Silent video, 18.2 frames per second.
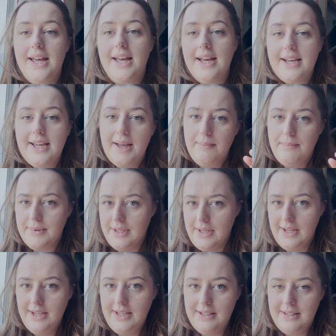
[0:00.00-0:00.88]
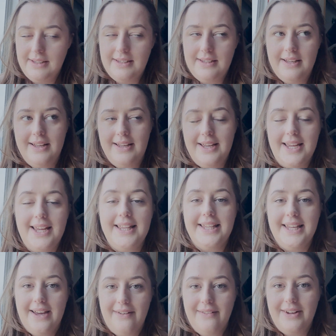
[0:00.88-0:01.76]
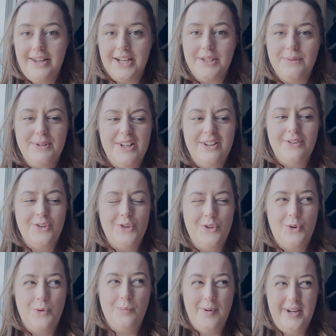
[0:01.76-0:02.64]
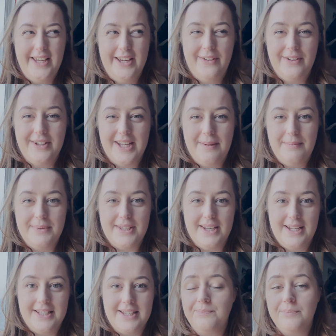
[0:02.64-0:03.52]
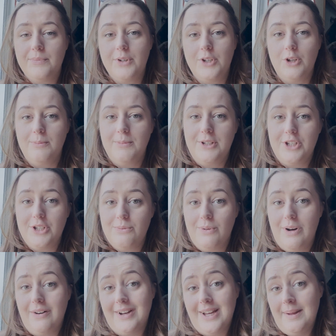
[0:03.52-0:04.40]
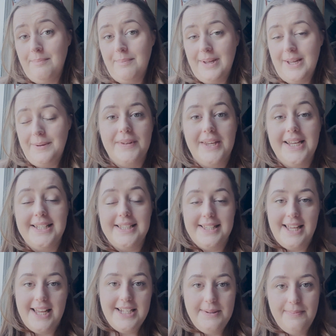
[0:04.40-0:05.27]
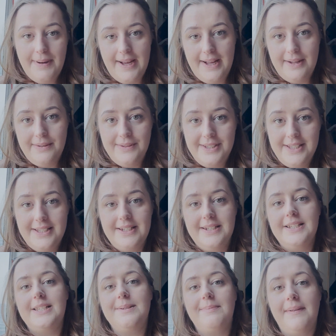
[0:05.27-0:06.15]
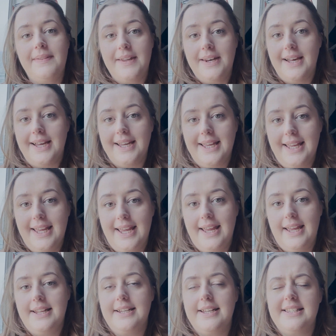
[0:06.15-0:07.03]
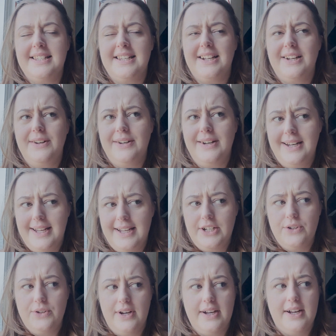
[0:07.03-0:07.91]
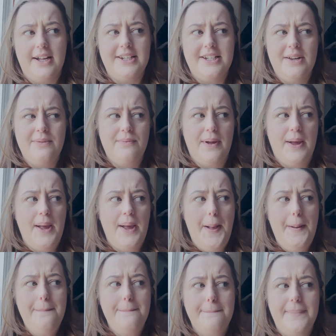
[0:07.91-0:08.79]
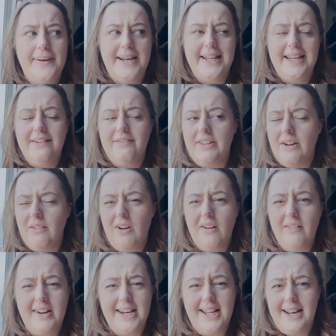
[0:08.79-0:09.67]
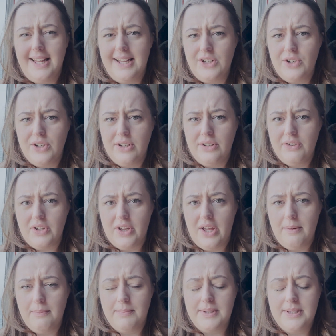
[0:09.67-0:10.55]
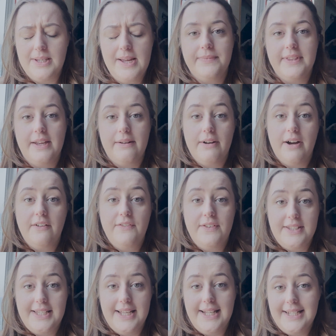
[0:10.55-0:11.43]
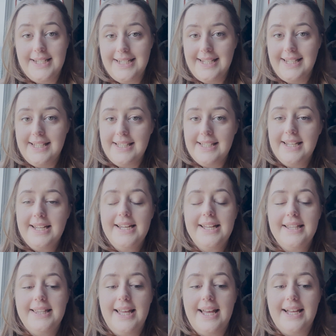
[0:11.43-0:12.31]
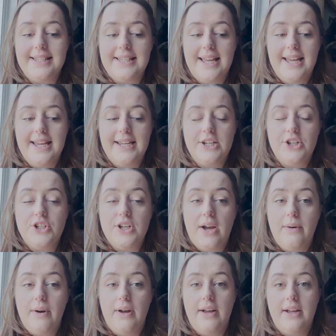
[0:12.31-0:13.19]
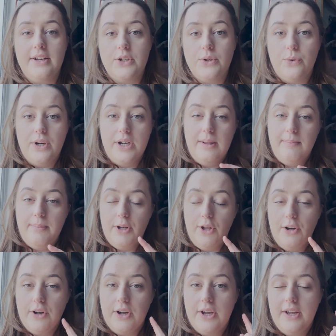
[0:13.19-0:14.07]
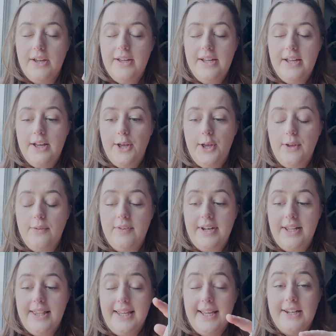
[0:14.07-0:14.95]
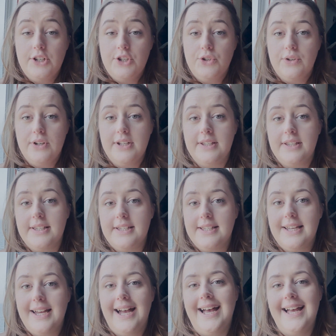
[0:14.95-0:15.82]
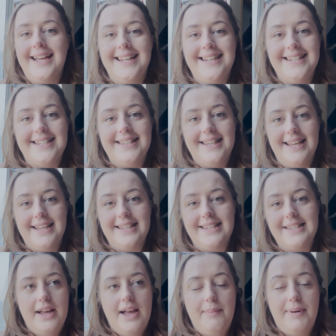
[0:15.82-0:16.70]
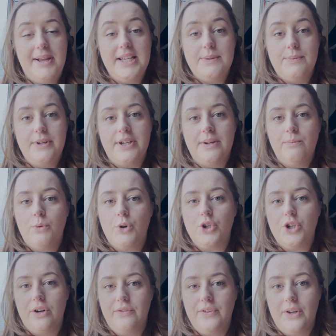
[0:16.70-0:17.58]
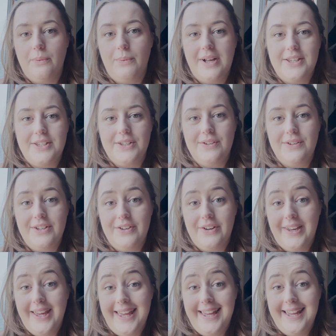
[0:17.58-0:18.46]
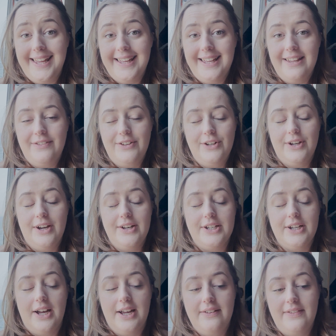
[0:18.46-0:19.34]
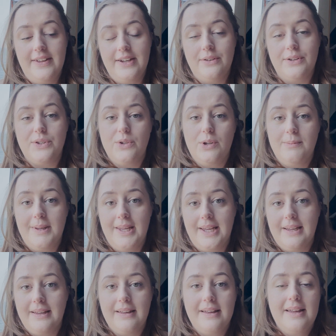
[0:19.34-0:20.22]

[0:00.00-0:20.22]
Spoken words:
campsites in the area, because we don't normally go on campsites, we normally just wild camp it. It's £30 to spend the night here. It doesn't include electric. I don't believe there are any electric hookups. There are facilities. There's a shower and toilet block over near the entrance, and there's a place where you can wash off your wetsuit and your kit if you go diving or swimming,